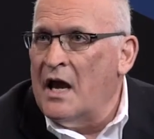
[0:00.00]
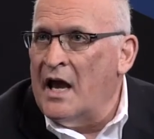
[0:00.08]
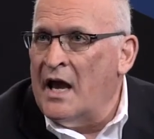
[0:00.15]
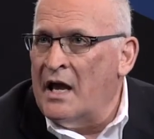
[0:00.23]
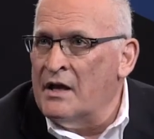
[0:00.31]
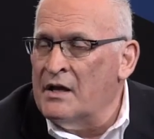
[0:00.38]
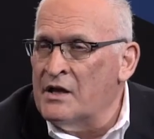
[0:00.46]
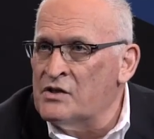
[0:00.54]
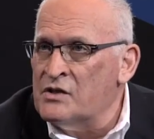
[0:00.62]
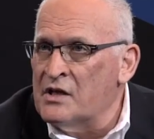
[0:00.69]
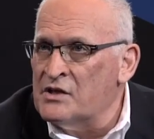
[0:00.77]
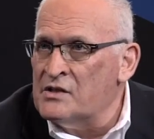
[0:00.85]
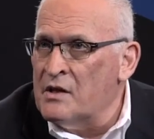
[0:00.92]
and it's,
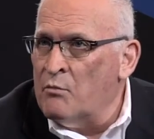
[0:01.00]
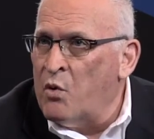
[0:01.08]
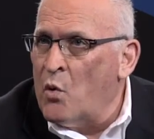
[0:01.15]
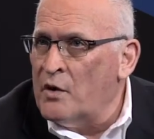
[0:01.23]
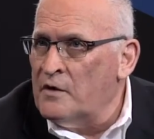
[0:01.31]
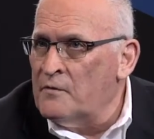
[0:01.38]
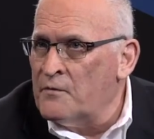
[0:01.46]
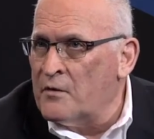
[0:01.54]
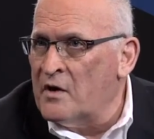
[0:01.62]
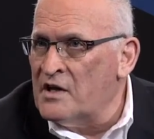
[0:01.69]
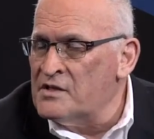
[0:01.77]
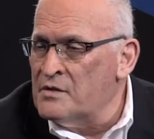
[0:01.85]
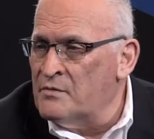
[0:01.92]
it's important for
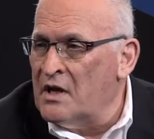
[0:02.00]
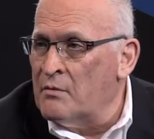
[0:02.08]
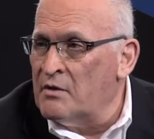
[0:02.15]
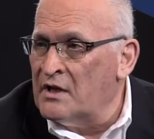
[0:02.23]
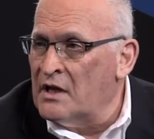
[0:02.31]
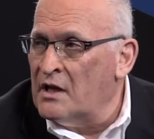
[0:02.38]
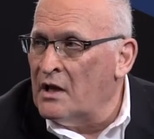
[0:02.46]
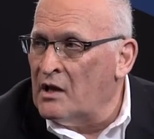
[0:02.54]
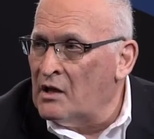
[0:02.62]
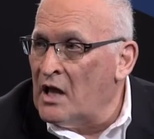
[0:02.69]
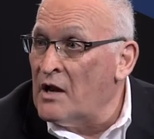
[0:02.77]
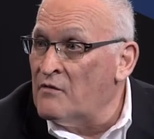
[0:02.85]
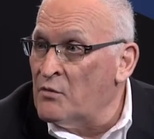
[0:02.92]
us to be able to get a
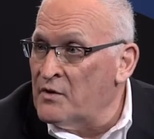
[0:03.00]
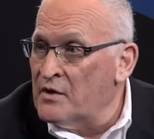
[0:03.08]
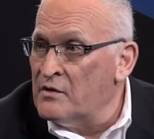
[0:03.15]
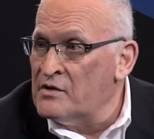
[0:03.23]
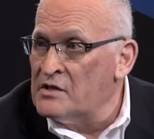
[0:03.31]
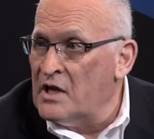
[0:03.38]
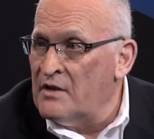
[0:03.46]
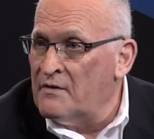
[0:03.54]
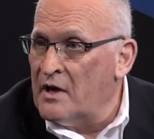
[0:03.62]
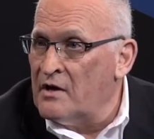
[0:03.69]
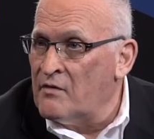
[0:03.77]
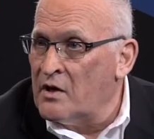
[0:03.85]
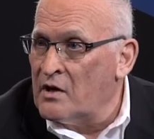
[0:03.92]
lot of appearance life
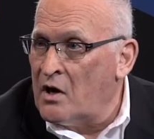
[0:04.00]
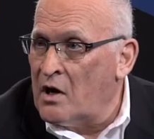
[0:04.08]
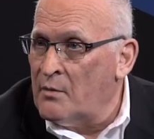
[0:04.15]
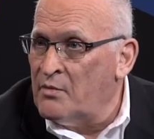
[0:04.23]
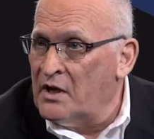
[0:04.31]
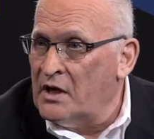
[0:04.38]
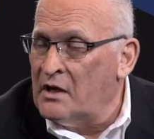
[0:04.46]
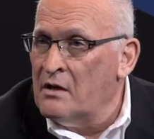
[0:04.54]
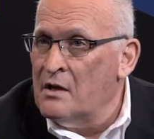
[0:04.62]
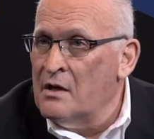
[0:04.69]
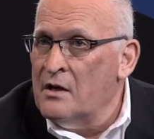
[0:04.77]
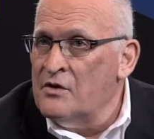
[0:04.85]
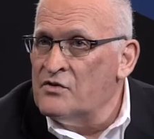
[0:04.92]
out of our carpeting
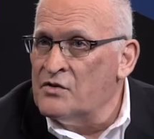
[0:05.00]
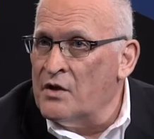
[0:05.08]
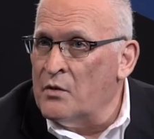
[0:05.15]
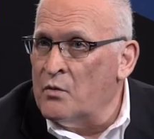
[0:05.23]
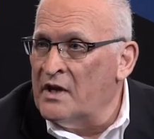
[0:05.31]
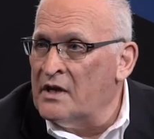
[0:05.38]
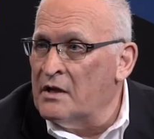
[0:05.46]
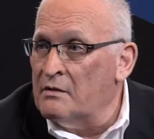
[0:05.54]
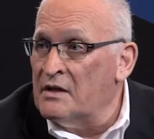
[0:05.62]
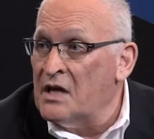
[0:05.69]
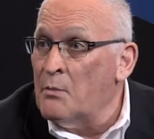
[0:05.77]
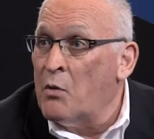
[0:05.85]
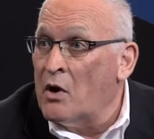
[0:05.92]
so that we can
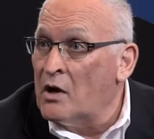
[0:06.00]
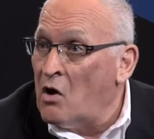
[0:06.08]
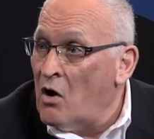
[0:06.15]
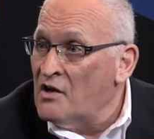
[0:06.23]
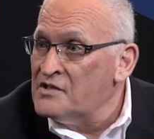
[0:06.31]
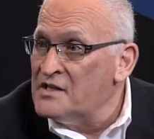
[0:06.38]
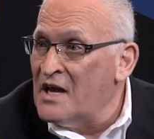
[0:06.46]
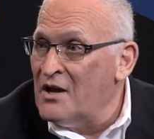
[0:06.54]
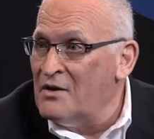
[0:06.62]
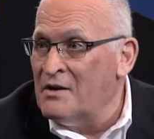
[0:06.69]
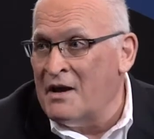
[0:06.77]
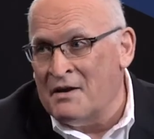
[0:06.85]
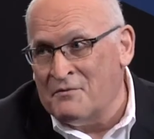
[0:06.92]
keep our costs
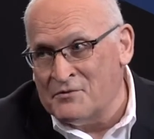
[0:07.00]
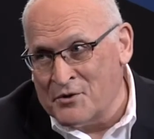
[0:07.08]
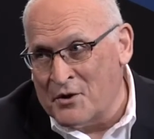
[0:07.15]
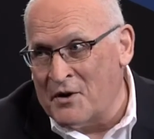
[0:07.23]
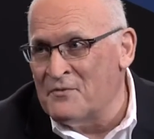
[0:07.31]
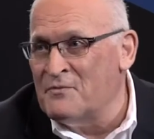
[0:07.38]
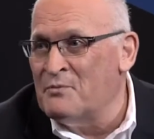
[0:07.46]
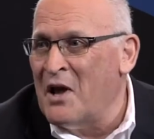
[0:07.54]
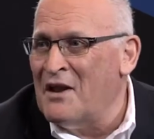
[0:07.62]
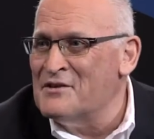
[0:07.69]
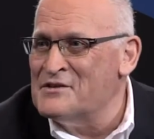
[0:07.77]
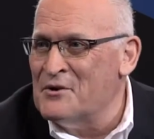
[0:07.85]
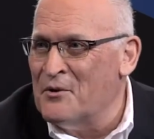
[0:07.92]
down so our
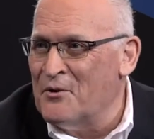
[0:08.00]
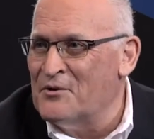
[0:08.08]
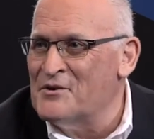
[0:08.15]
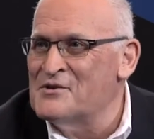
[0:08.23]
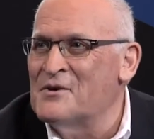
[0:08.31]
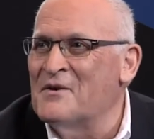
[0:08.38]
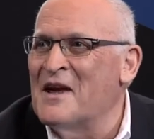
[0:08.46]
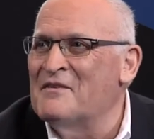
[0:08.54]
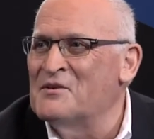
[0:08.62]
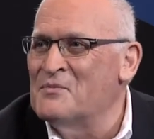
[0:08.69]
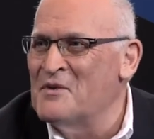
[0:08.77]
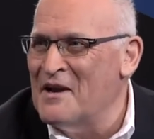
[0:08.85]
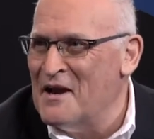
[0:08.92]
policyholders don't have
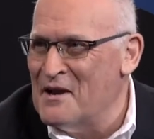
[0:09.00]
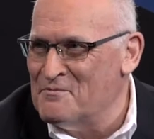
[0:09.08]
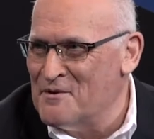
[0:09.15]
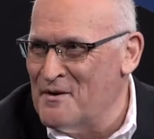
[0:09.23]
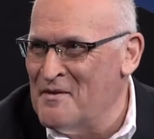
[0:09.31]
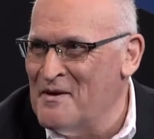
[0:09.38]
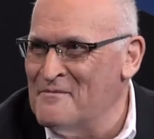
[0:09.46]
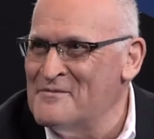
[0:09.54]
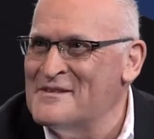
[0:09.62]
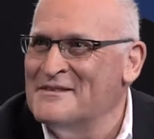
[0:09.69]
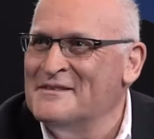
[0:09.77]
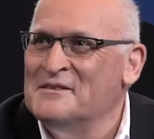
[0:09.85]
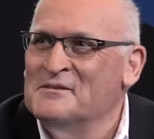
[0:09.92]
to pay high premiums.
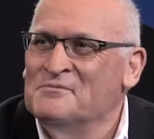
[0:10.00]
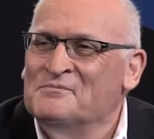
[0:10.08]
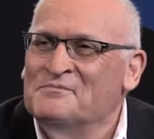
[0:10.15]
Uh,